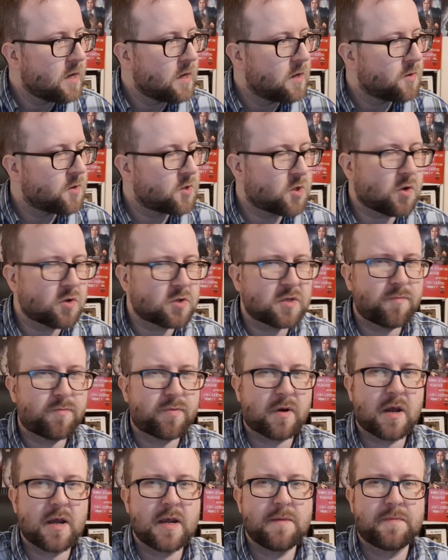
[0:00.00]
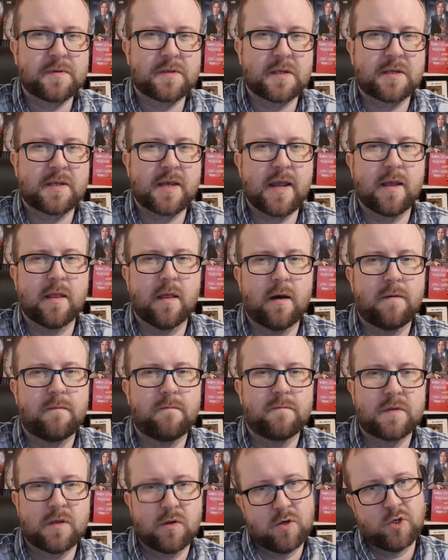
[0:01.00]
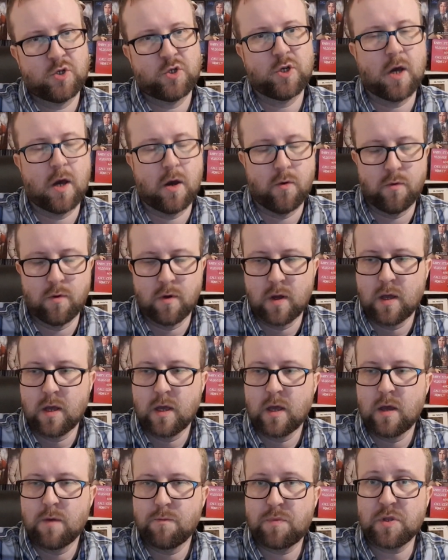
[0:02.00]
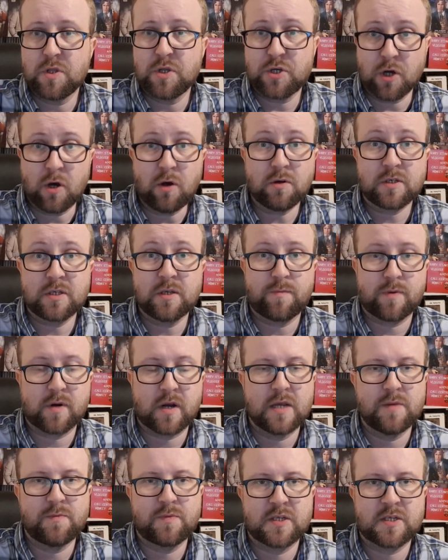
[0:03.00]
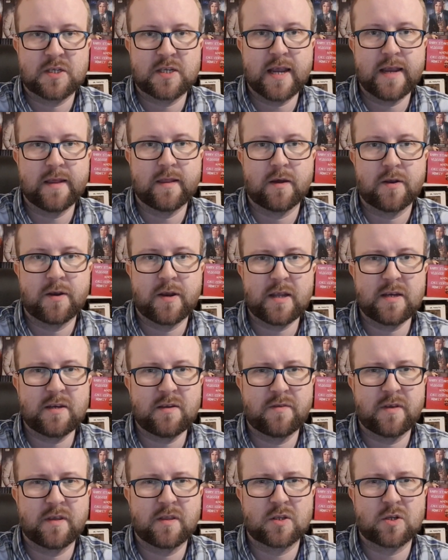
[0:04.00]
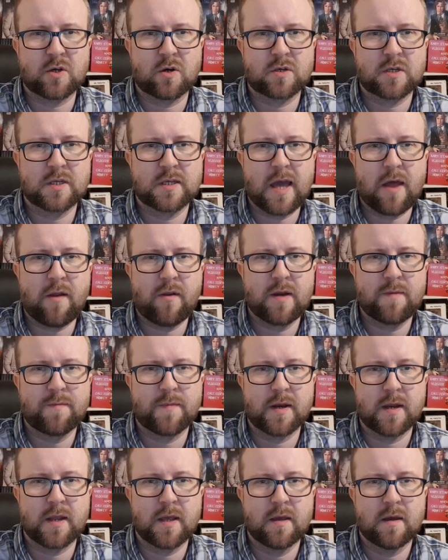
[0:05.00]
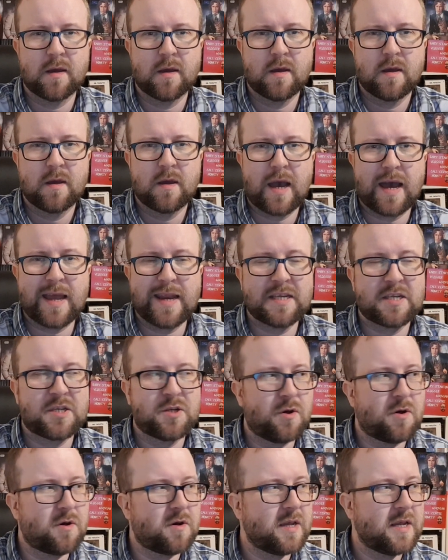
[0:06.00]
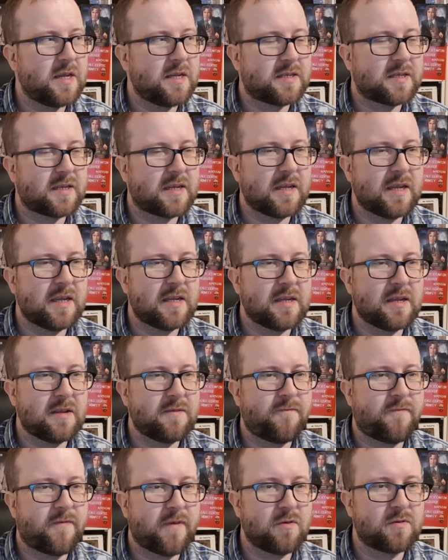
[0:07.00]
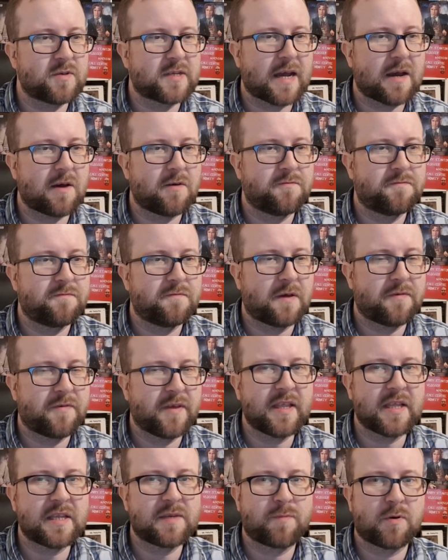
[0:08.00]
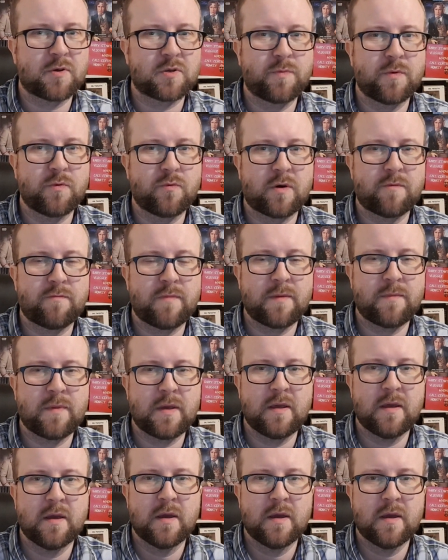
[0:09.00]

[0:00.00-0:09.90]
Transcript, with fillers: The doctor bribes the sailor, so does Jo, but the doctor bribes the sailor, and I don't think the doctor carried money and it's not it's it feels out of i think that's possibly what made me